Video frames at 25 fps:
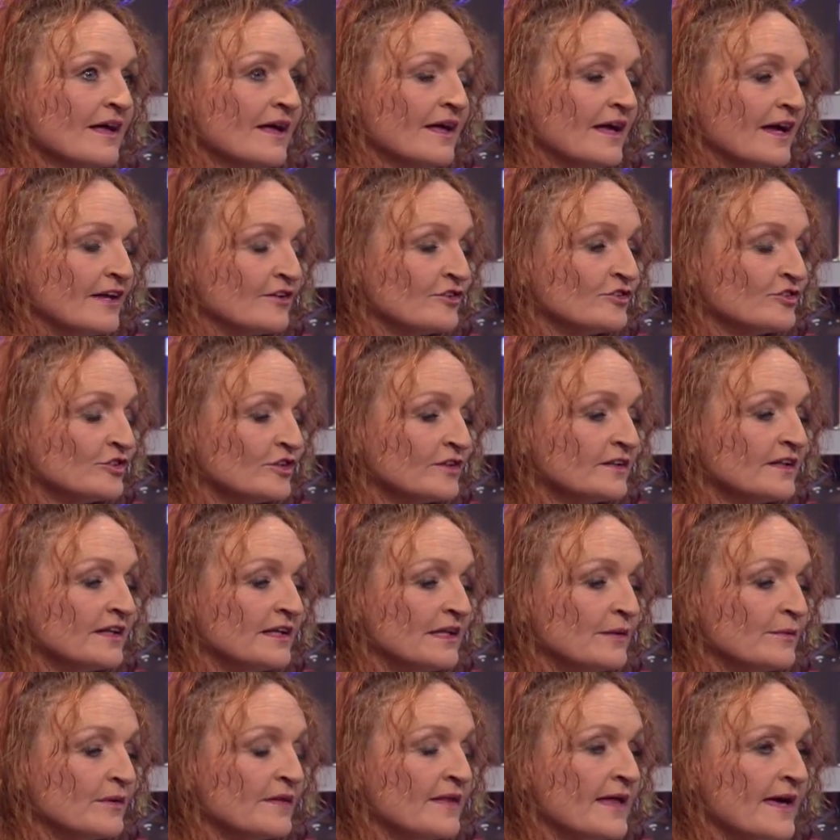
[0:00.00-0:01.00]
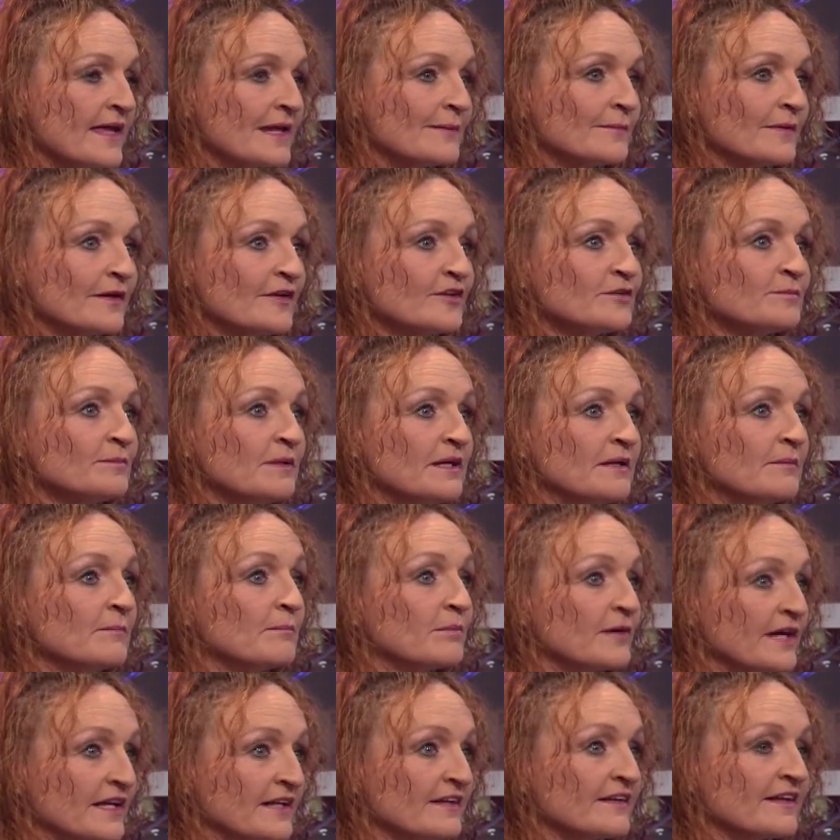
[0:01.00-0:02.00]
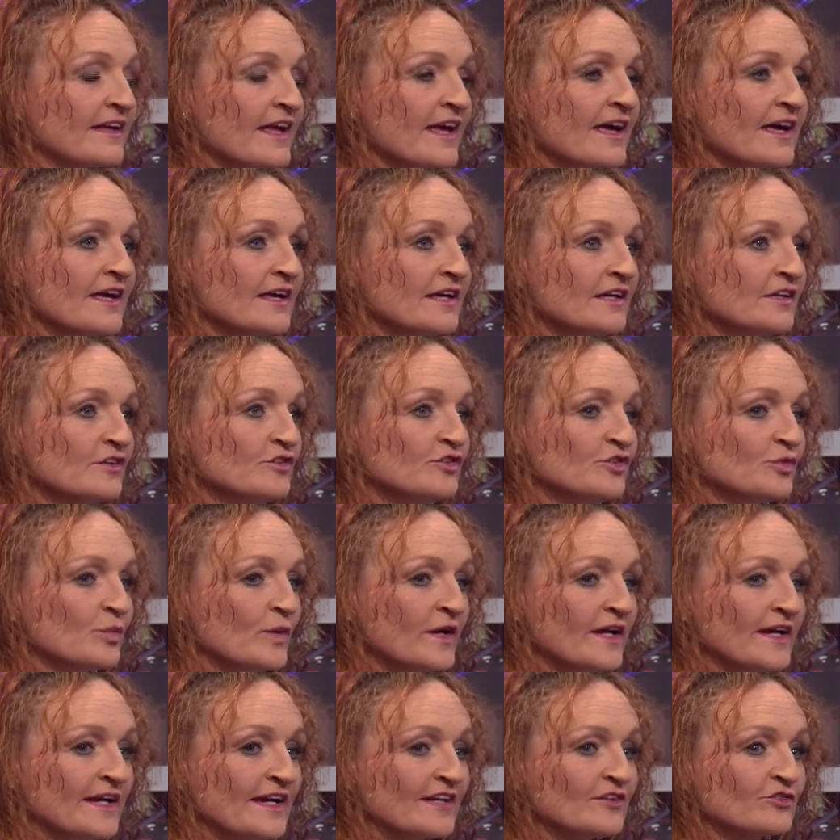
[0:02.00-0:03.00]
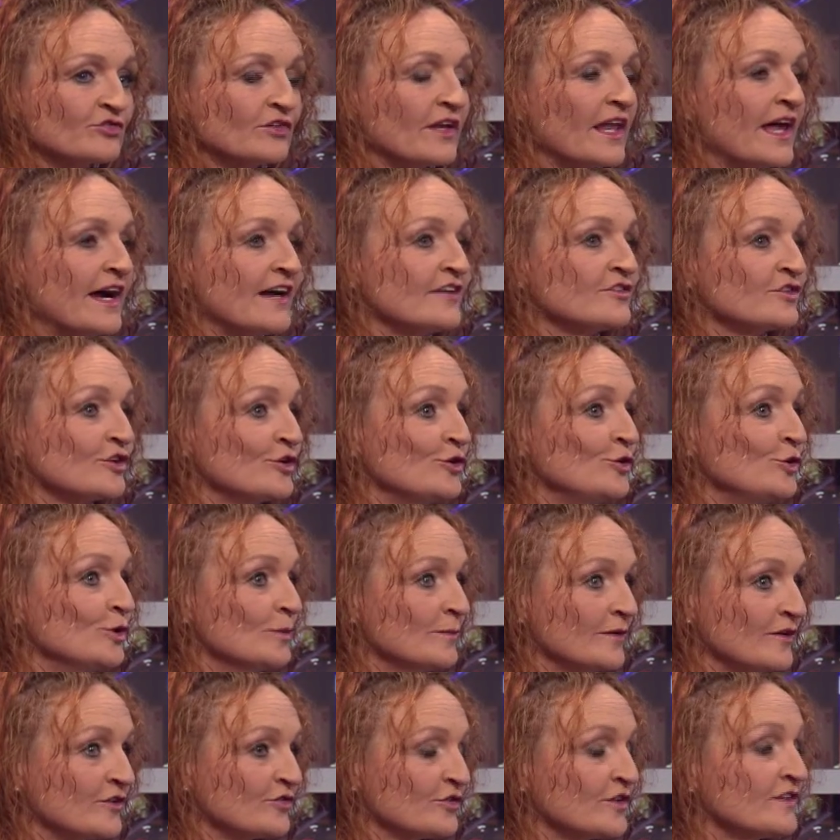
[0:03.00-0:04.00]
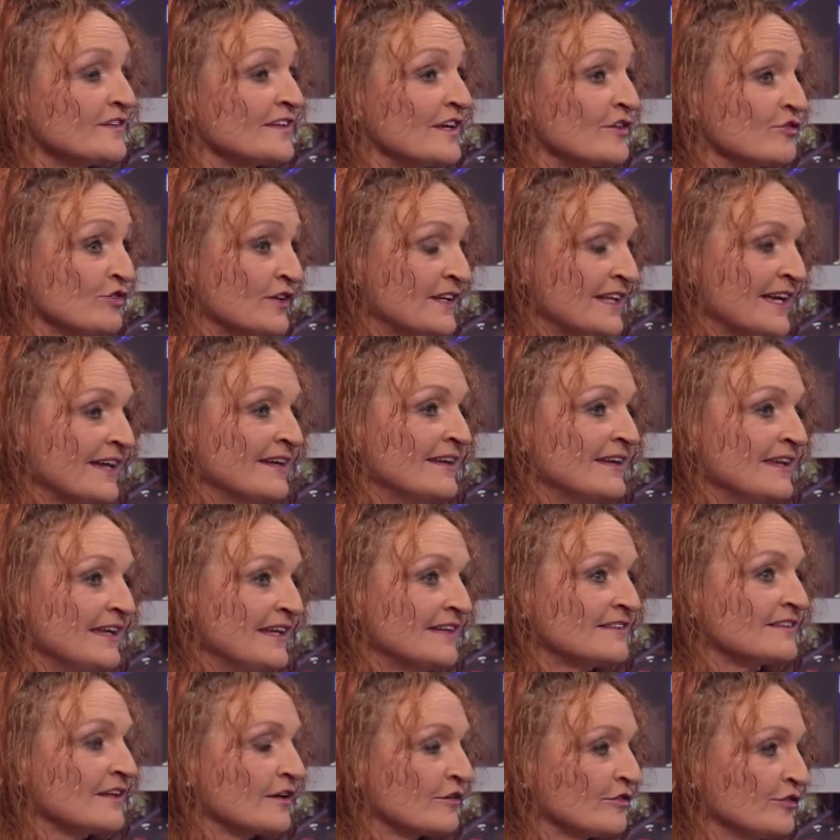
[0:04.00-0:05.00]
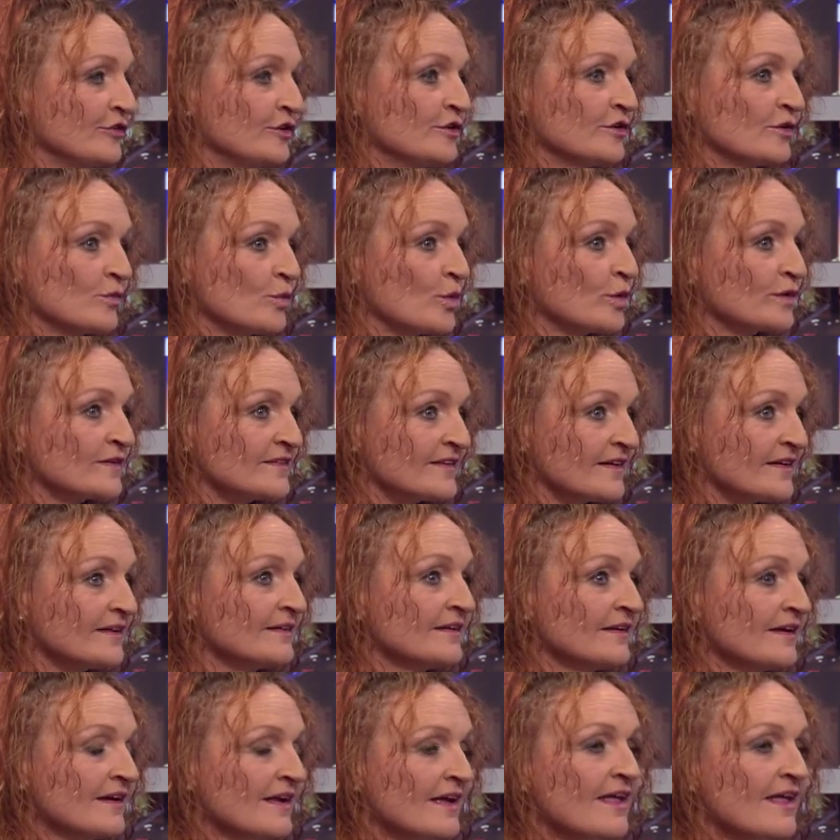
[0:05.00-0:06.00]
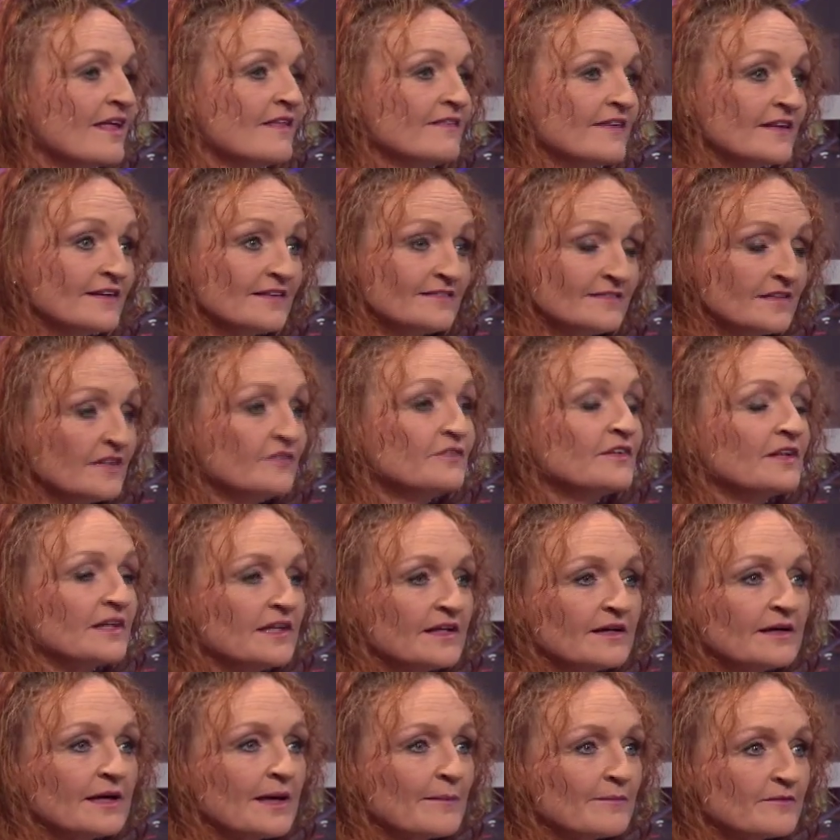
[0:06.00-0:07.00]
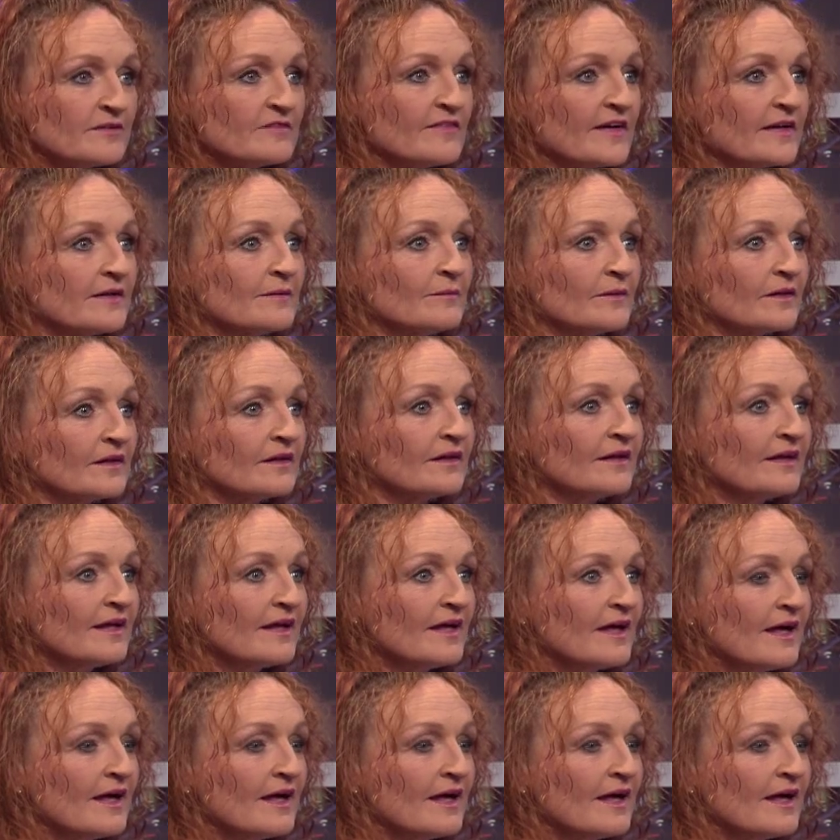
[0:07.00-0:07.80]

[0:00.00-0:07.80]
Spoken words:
And certainly when the animal is being bred in a cage where it's reliant on humans for its everyday needs like food and water, then it's definitely a captive animal.